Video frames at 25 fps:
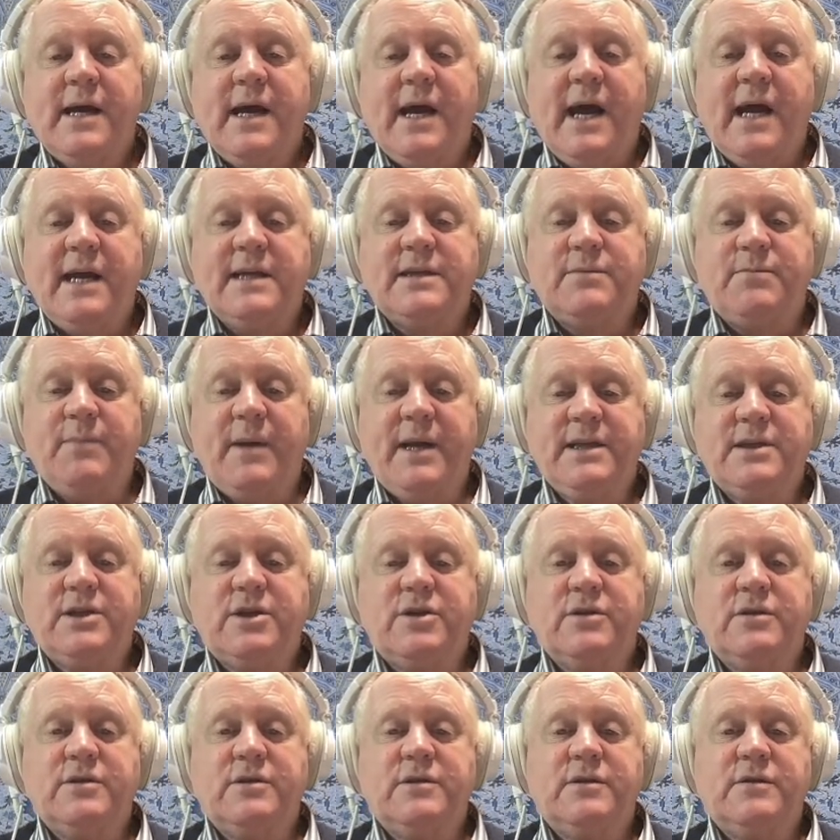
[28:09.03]
As
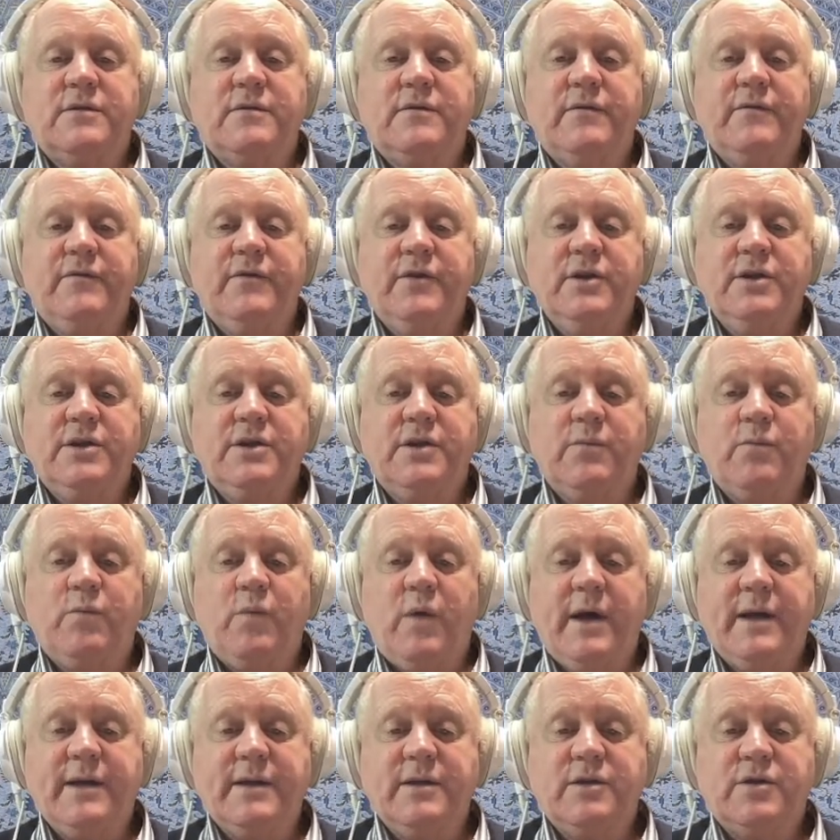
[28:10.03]
mentioned, version
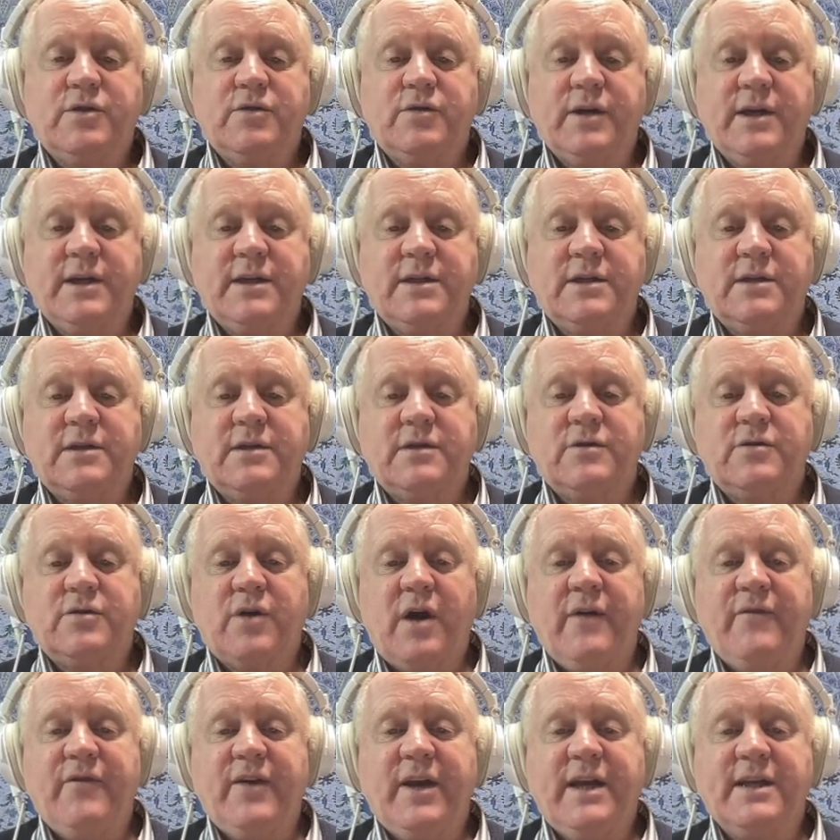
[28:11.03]
1 treats
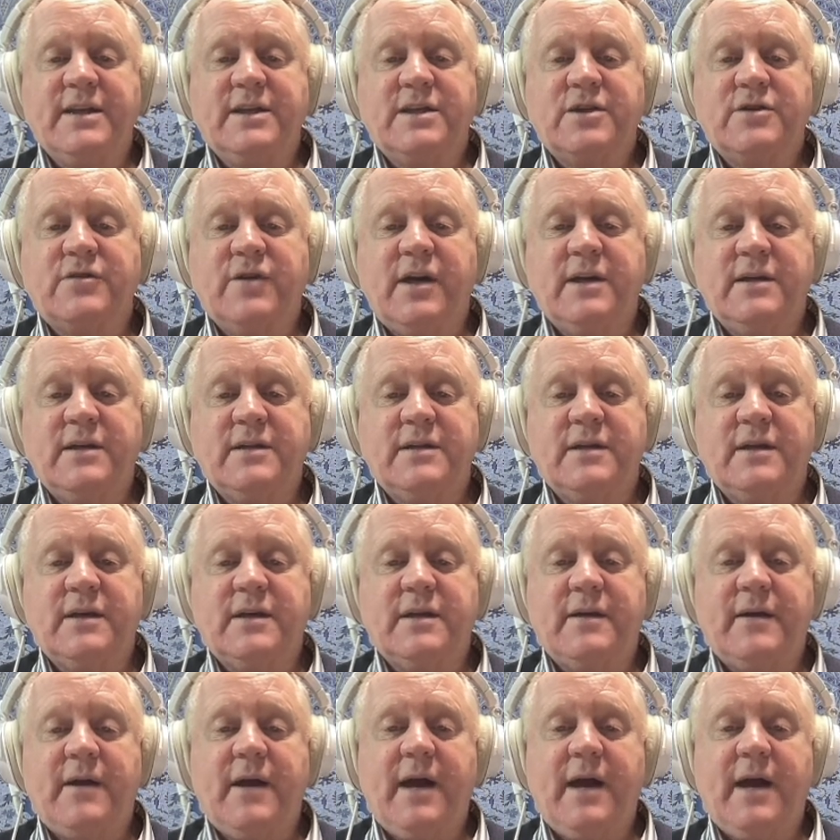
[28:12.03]
driving instructor